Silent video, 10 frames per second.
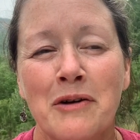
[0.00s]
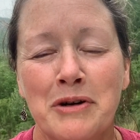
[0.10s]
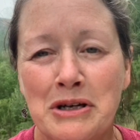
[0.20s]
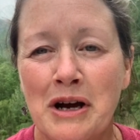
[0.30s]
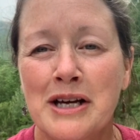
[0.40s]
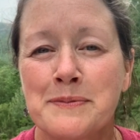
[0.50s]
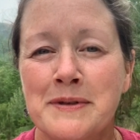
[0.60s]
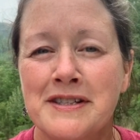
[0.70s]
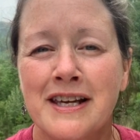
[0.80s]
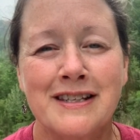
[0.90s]
when your
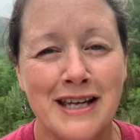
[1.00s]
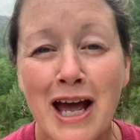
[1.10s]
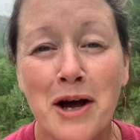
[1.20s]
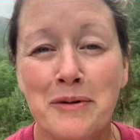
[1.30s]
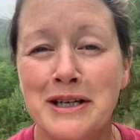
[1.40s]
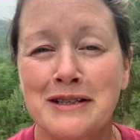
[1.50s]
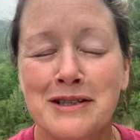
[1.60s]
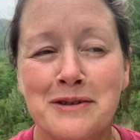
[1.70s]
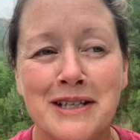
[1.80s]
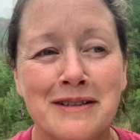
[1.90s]
husband says, yeah, we can
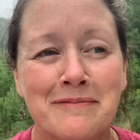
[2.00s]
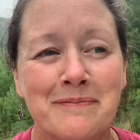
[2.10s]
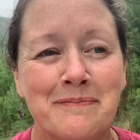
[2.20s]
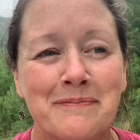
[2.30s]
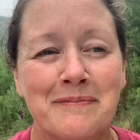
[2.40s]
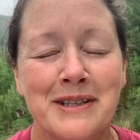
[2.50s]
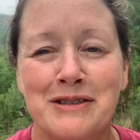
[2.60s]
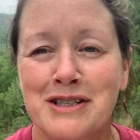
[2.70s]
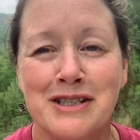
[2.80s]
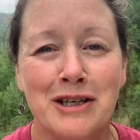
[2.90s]
do it, you
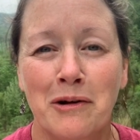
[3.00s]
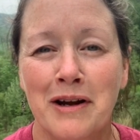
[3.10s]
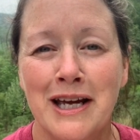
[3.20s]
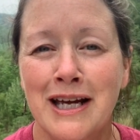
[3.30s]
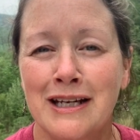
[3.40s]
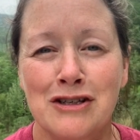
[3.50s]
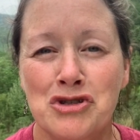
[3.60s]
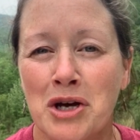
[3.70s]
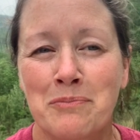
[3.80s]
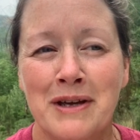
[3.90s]
just agree and you
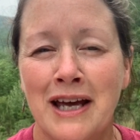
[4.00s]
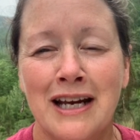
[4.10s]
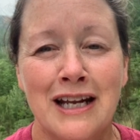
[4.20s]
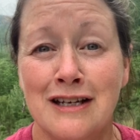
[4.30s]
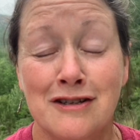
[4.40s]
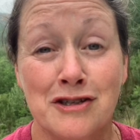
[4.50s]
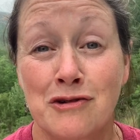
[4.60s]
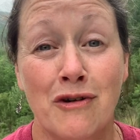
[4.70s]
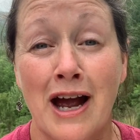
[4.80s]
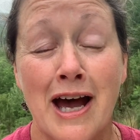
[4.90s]
jump in and you just
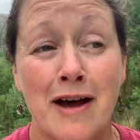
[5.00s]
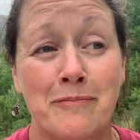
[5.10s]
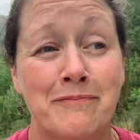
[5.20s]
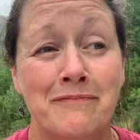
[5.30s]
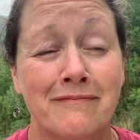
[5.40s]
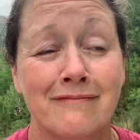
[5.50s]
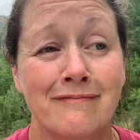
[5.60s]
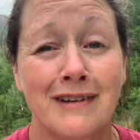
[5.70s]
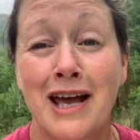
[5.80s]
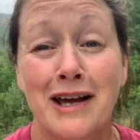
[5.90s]
grab
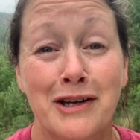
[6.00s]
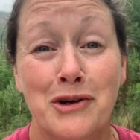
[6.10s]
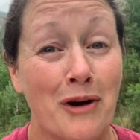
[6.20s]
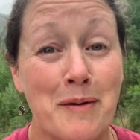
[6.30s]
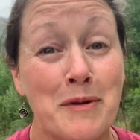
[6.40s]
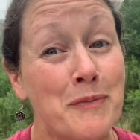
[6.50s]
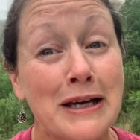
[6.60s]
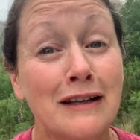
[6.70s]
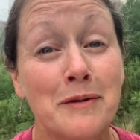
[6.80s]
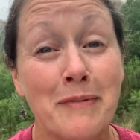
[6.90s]
the
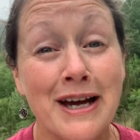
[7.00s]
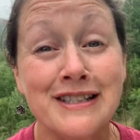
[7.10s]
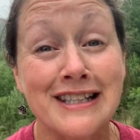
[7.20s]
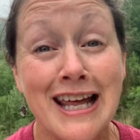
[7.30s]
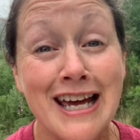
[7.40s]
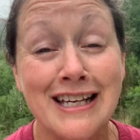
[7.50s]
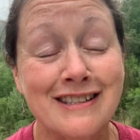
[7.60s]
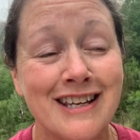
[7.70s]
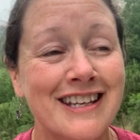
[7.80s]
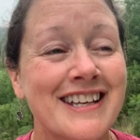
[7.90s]
piglet by its legs.